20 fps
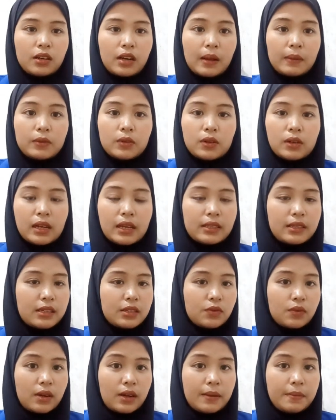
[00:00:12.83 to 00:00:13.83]
Abdul
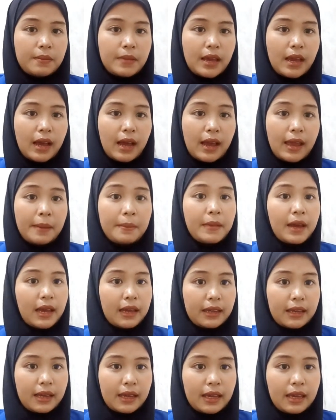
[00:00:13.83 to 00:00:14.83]
Aziz Wahab
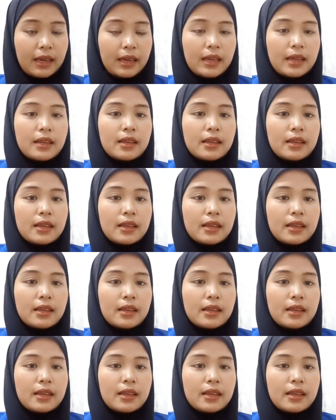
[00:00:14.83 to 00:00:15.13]
BAMAG,